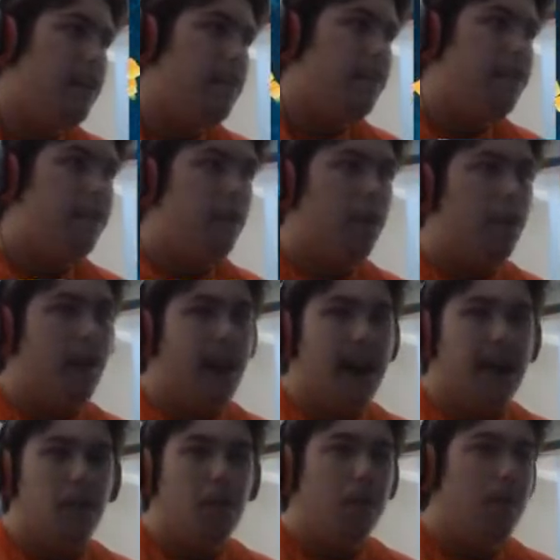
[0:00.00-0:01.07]
For
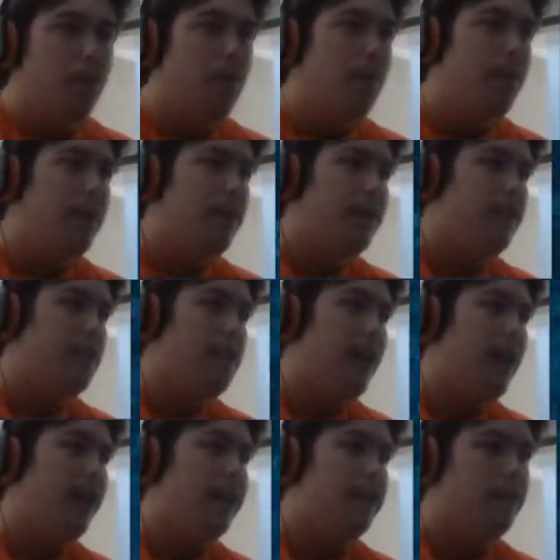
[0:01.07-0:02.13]
anyone who is
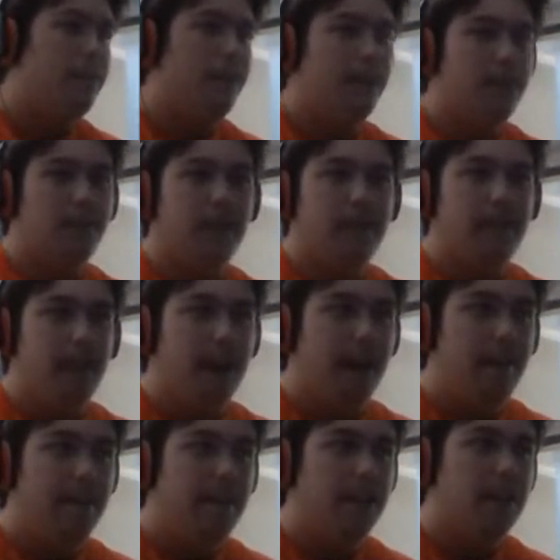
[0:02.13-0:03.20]
Apocolypse plus
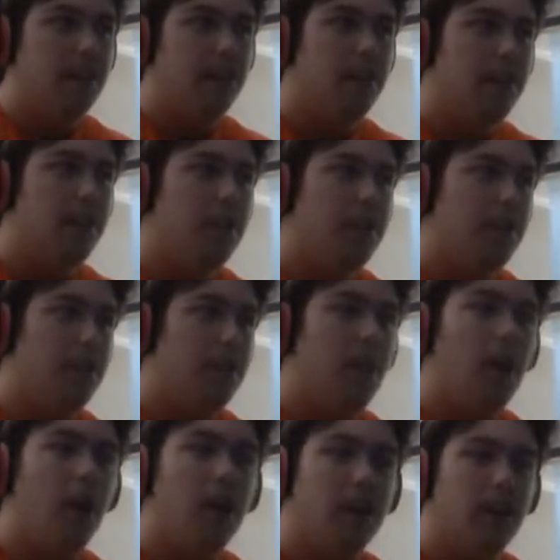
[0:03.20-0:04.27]
25 and you're looking to do some
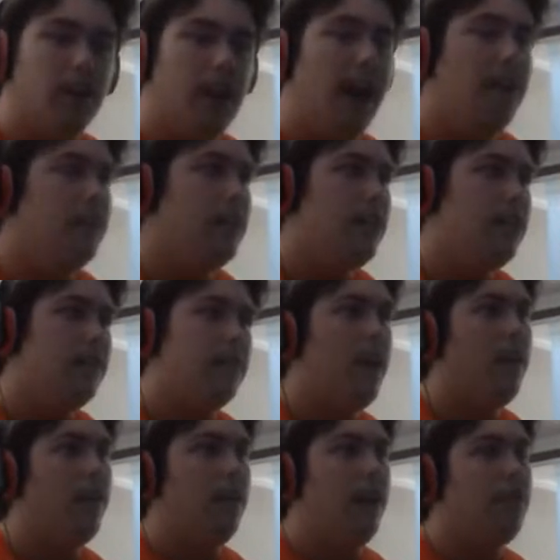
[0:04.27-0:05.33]
harder, actually,
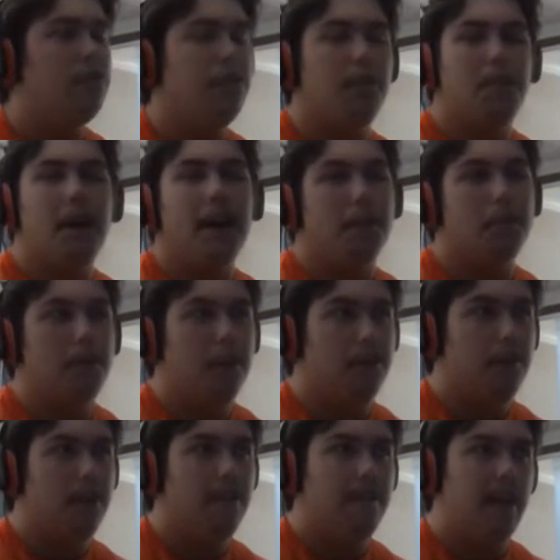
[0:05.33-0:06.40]
no, not just Apocolypse plus
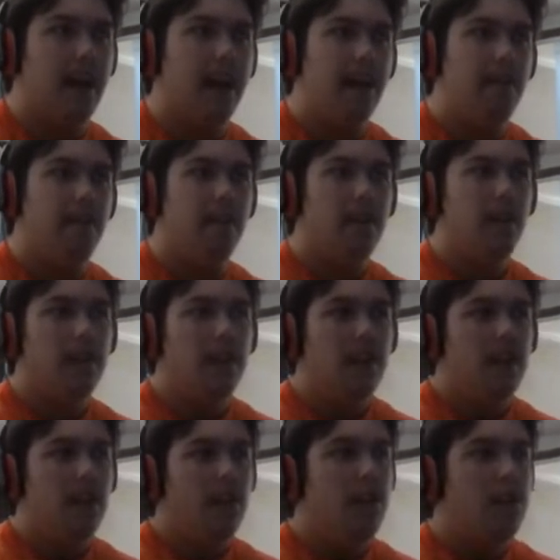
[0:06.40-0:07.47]
25,
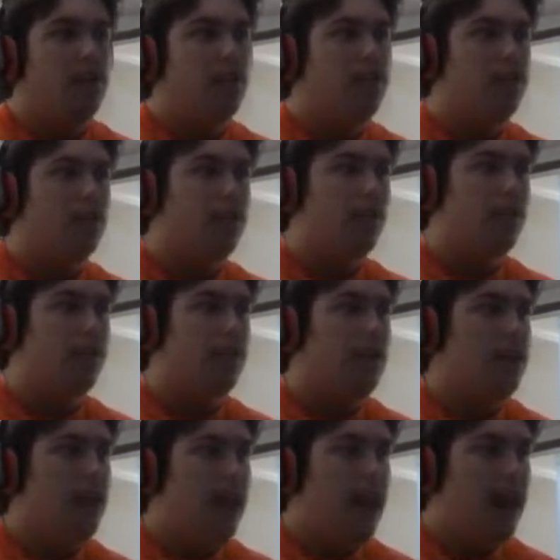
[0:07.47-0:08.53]
just
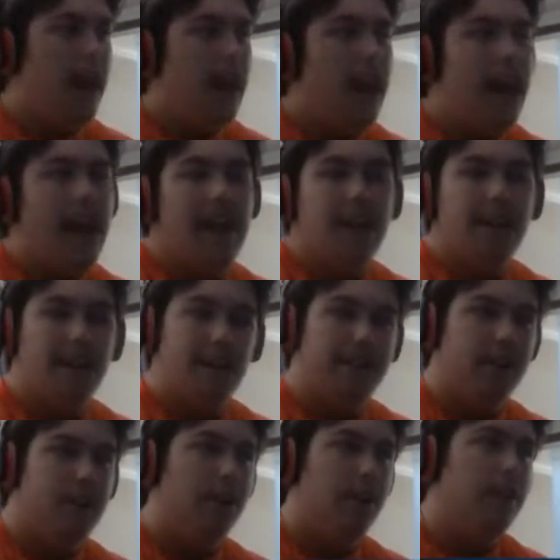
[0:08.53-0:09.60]
any
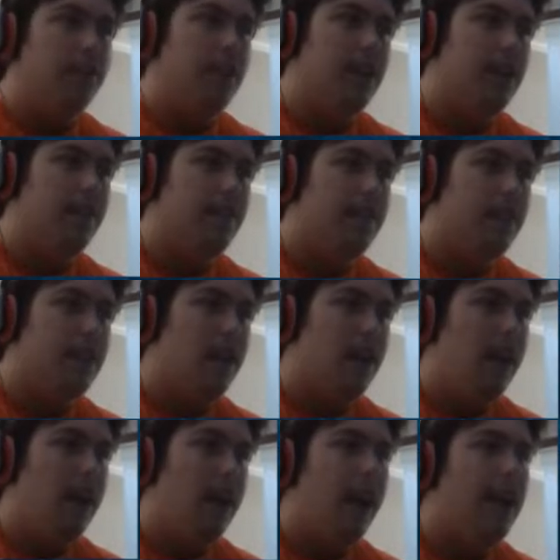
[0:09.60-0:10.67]
difficulty,
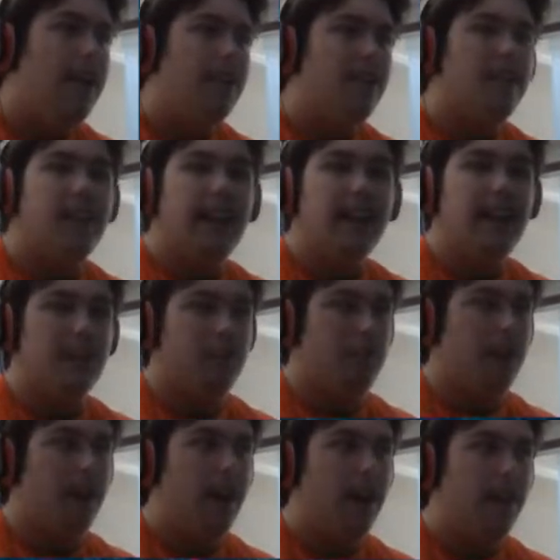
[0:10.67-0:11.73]
and it's a daily
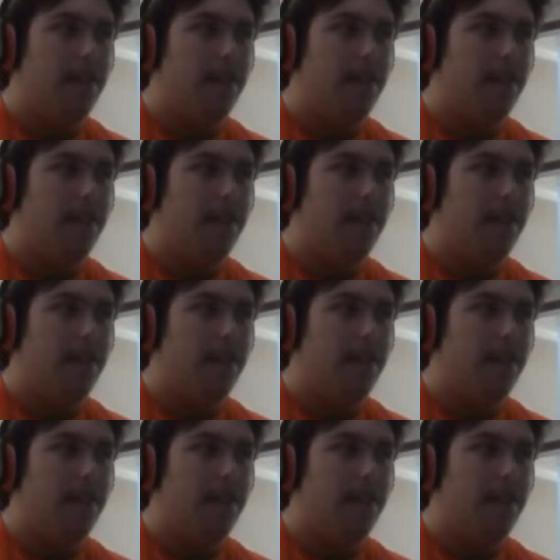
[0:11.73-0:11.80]
trial.